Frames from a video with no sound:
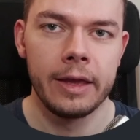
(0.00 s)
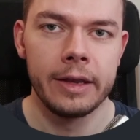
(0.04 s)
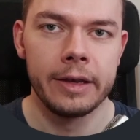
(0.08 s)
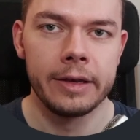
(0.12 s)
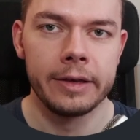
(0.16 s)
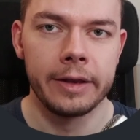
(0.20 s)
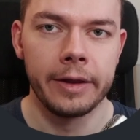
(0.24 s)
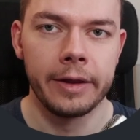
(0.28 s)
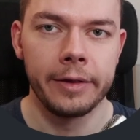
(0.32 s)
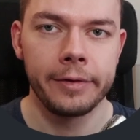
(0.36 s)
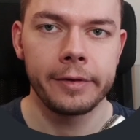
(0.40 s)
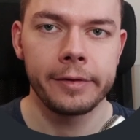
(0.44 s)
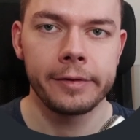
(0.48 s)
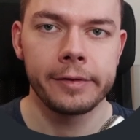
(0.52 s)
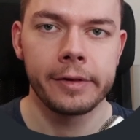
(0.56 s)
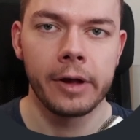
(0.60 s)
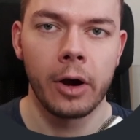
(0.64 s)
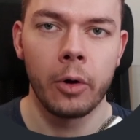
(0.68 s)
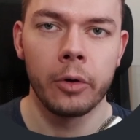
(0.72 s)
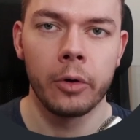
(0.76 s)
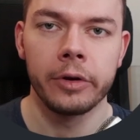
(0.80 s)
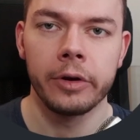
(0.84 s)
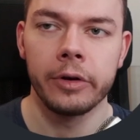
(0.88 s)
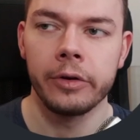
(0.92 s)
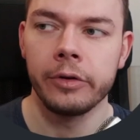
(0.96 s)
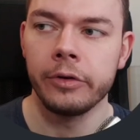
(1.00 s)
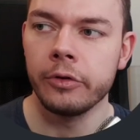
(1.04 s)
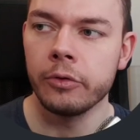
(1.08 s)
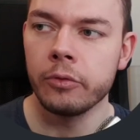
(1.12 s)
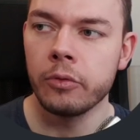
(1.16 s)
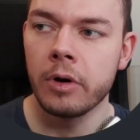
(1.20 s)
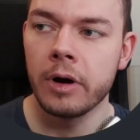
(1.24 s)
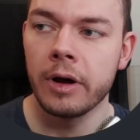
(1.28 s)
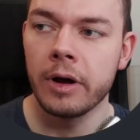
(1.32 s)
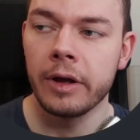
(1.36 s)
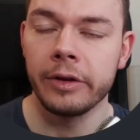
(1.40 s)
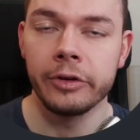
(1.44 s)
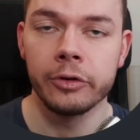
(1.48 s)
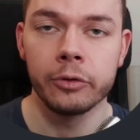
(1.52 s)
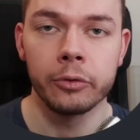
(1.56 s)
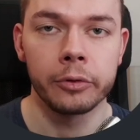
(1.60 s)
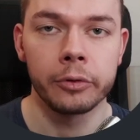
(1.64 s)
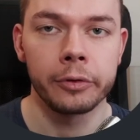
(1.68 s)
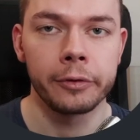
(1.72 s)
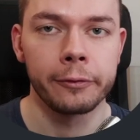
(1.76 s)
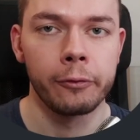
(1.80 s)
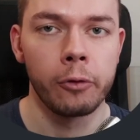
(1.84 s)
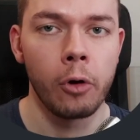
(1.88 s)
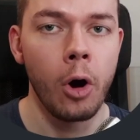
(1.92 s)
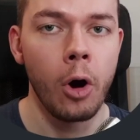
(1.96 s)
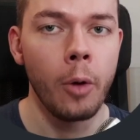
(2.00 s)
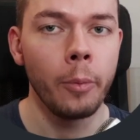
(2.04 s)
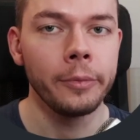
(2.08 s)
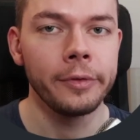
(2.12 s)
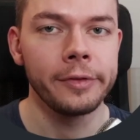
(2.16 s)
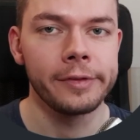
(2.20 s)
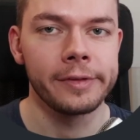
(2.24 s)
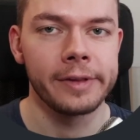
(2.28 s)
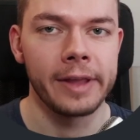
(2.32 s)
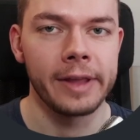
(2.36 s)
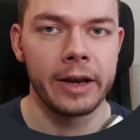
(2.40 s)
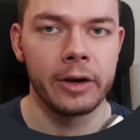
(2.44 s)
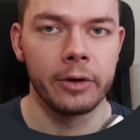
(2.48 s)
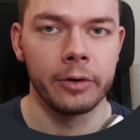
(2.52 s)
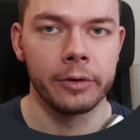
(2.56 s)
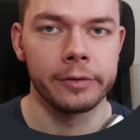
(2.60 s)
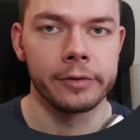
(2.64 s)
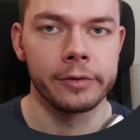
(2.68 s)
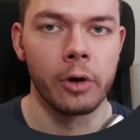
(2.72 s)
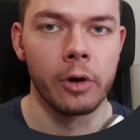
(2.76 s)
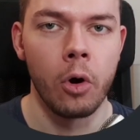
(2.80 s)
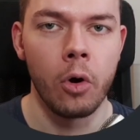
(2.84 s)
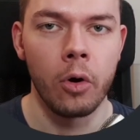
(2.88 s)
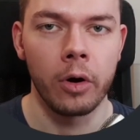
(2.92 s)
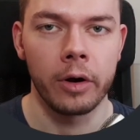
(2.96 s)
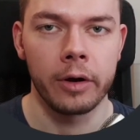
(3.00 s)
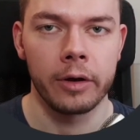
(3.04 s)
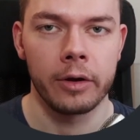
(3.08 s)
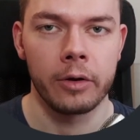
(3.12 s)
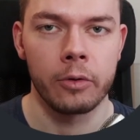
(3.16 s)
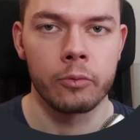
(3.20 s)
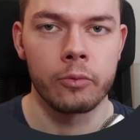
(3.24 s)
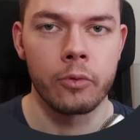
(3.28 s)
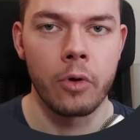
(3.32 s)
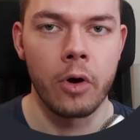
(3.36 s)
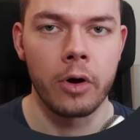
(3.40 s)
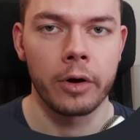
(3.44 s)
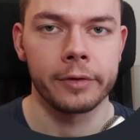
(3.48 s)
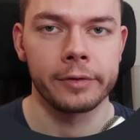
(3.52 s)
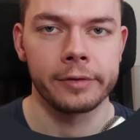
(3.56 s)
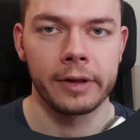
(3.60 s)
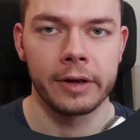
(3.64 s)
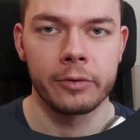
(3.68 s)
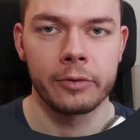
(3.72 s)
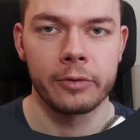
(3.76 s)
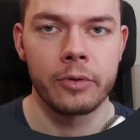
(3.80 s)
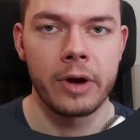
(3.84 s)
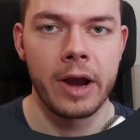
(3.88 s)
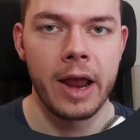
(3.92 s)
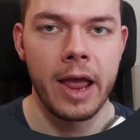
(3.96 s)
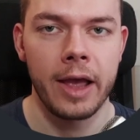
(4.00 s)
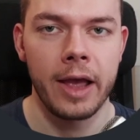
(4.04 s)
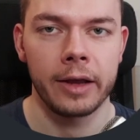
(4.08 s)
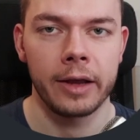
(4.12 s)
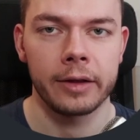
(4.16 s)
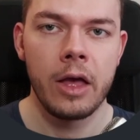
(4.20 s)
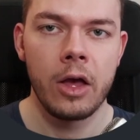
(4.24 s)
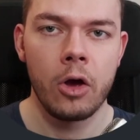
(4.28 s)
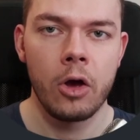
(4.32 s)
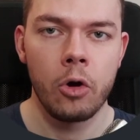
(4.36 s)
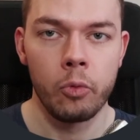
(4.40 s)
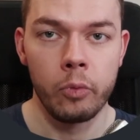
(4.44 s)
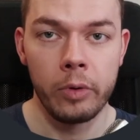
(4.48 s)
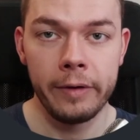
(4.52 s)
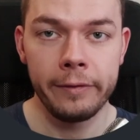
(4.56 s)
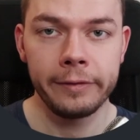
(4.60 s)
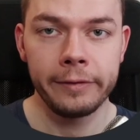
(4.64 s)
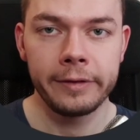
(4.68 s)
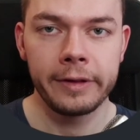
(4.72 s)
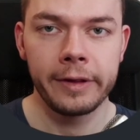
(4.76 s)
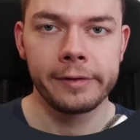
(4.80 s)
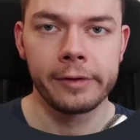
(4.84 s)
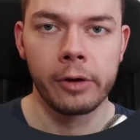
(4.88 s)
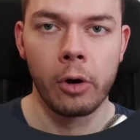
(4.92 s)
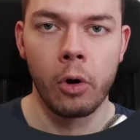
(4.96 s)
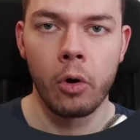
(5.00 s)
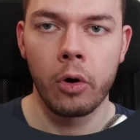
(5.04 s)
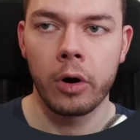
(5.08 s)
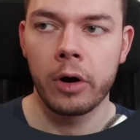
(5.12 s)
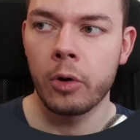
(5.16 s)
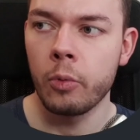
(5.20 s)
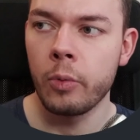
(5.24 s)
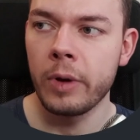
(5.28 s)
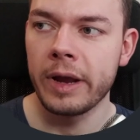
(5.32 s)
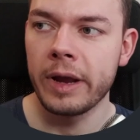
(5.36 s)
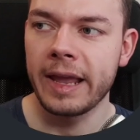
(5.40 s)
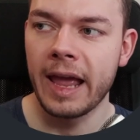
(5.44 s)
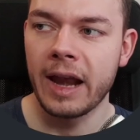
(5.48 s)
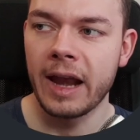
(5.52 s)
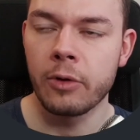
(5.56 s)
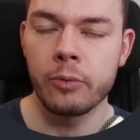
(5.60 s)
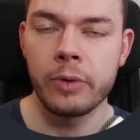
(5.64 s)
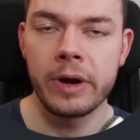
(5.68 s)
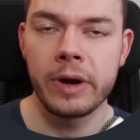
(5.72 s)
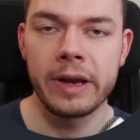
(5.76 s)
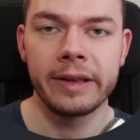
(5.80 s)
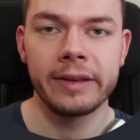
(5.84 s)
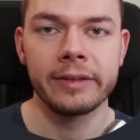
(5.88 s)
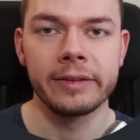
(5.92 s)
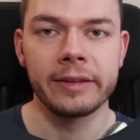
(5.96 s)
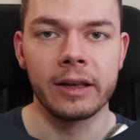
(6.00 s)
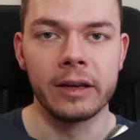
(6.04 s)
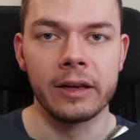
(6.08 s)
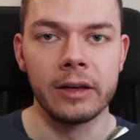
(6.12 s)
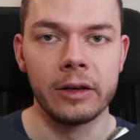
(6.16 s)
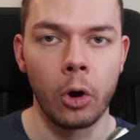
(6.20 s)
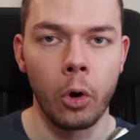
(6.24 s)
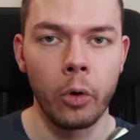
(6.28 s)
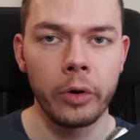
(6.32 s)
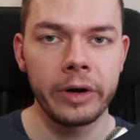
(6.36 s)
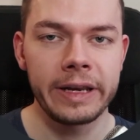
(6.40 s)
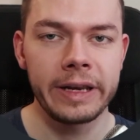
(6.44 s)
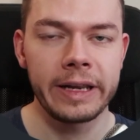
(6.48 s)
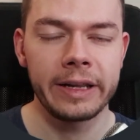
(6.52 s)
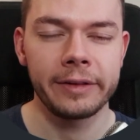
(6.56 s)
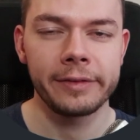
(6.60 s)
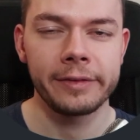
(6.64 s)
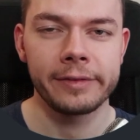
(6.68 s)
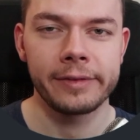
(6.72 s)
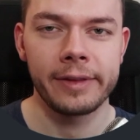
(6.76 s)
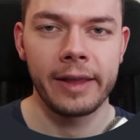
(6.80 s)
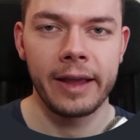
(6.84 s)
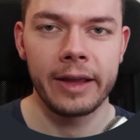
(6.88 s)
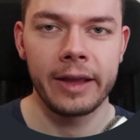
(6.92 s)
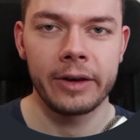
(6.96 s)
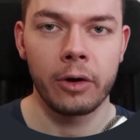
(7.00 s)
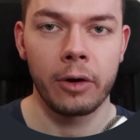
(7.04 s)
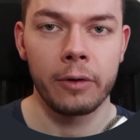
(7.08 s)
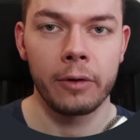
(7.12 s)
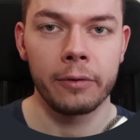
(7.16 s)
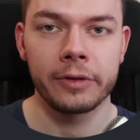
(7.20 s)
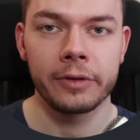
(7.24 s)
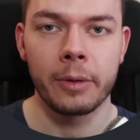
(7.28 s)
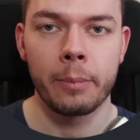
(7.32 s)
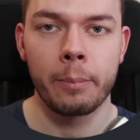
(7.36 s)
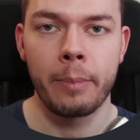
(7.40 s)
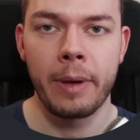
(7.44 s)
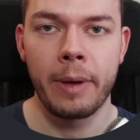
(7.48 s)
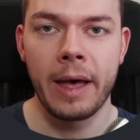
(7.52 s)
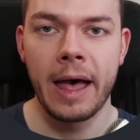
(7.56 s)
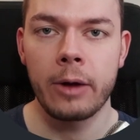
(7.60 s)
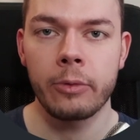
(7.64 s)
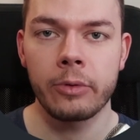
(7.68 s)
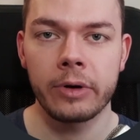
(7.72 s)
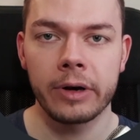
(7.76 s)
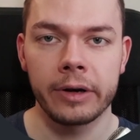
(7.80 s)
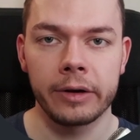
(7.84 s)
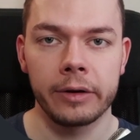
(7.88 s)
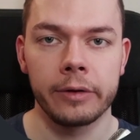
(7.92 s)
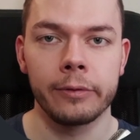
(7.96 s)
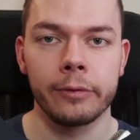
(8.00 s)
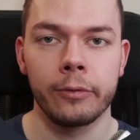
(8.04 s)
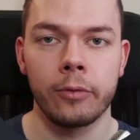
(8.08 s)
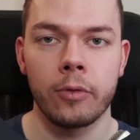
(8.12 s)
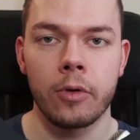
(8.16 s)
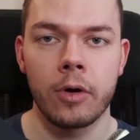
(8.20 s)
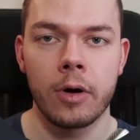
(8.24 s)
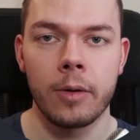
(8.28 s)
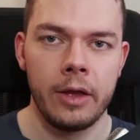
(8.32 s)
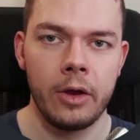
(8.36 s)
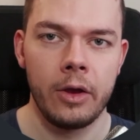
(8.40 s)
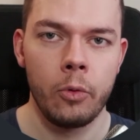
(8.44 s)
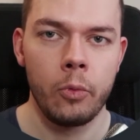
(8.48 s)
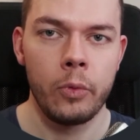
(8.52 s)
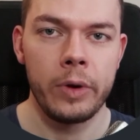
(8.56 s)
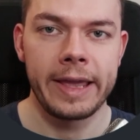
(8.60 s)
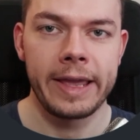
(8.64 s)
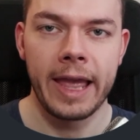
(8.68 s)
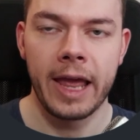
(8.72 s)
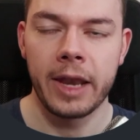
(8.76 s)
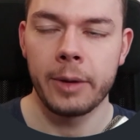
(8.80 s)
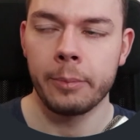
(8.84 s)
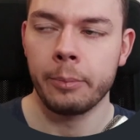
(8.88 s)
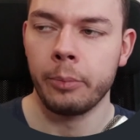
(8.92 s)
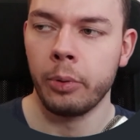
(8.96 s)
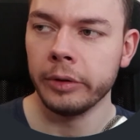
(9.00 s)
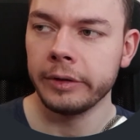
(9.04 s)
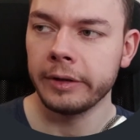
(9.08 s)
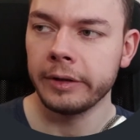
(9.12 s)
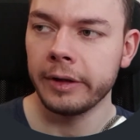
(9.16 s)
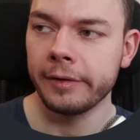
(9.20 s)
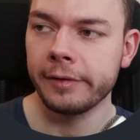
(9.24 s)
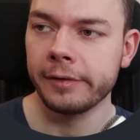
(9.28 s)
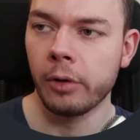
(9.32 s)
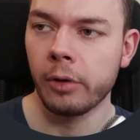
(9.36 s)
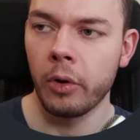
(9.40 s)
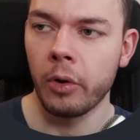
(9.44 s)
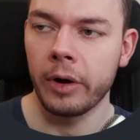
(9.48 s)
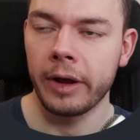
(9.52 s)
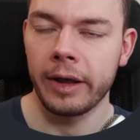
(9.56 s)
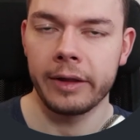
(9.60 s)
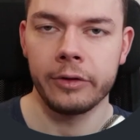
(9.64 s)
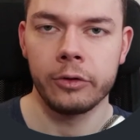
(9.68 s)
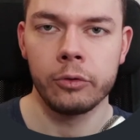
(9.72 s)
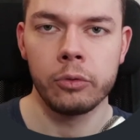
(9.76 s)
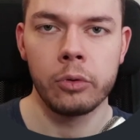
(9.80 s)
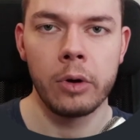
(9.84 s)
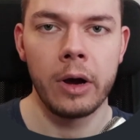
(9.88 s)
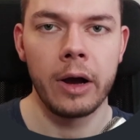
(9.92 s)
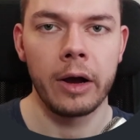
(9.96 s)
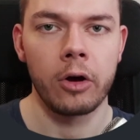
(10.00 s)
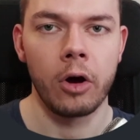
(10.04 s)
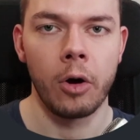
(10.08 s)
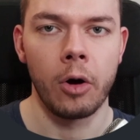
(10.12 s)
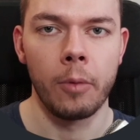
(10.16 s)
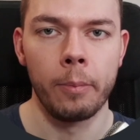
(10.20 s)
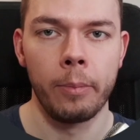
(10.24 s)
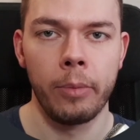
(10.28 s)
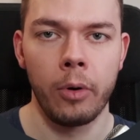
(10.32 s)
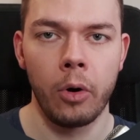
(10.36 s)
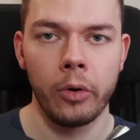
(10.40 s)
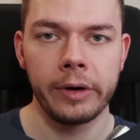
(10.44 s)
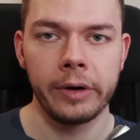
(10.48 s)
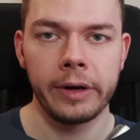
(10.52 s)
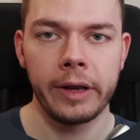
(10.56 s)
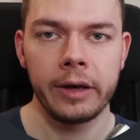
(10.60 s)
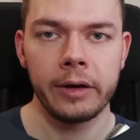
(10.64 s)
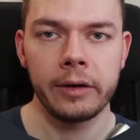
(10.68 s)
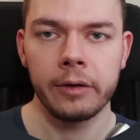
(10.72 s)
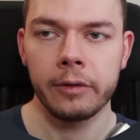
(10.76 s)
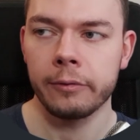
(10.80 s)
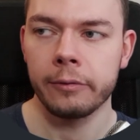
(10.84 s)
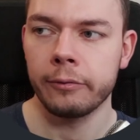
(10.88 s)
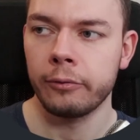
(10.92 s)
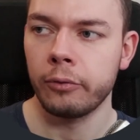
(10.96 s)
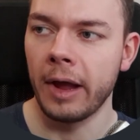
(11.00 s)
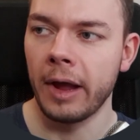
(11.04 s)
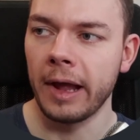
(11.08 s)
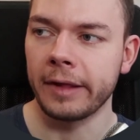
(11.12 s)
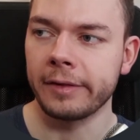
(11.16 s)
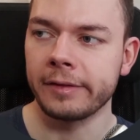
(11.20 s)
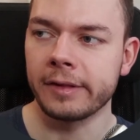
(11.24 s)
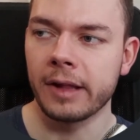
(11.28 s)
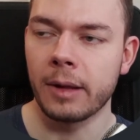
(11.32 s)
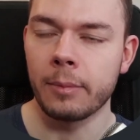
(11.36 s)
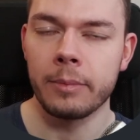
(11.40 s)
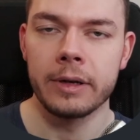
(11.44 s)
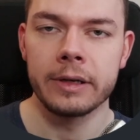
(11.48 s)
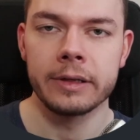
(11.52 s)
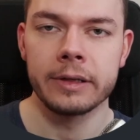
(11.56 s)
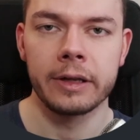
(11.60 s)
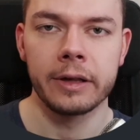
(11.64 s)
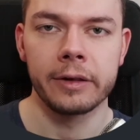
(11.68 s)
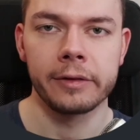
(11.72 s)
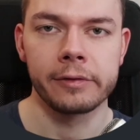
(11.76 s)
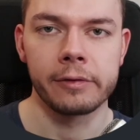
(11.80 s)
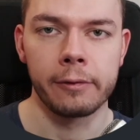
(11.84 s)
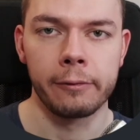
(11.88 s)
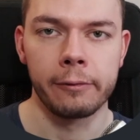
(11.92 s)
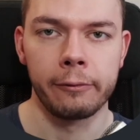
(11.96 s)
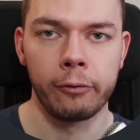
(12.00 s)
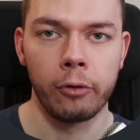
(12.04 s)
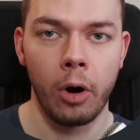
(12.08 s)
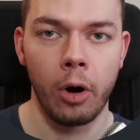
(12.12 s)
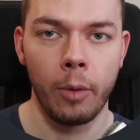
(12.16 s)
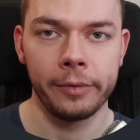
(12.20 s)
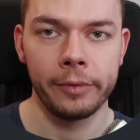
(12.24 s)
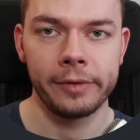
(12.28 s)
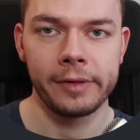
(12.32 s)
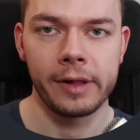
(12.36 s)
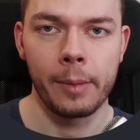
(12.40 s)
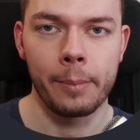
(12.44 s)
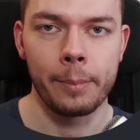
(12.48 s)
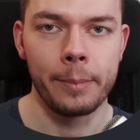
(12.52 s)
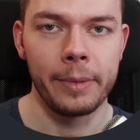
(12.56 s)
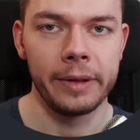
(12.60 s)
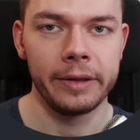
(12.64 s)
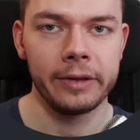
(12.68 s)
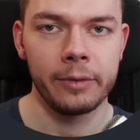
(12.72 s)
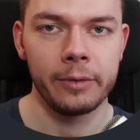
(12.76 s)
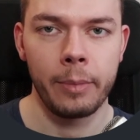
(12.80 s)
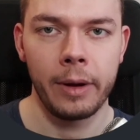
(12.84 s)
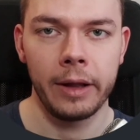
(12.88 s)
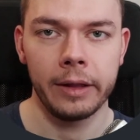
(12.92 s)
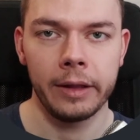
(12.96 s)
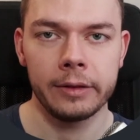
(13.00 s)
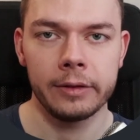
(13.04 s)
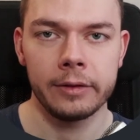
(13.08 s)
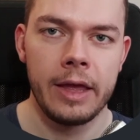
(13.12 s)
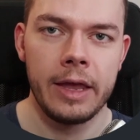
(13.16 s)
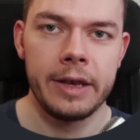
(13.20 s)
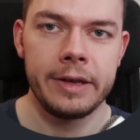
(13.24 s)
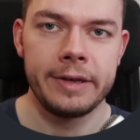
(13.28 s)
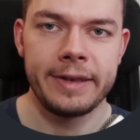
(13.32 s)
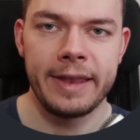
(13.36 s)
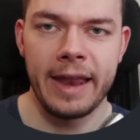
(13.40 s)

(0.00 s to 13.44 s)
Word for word: This is how the new useFormStatus hook works in React. With this hook, we can read the loading state of the parent form. We can put this hook into a component, for example this form submit button.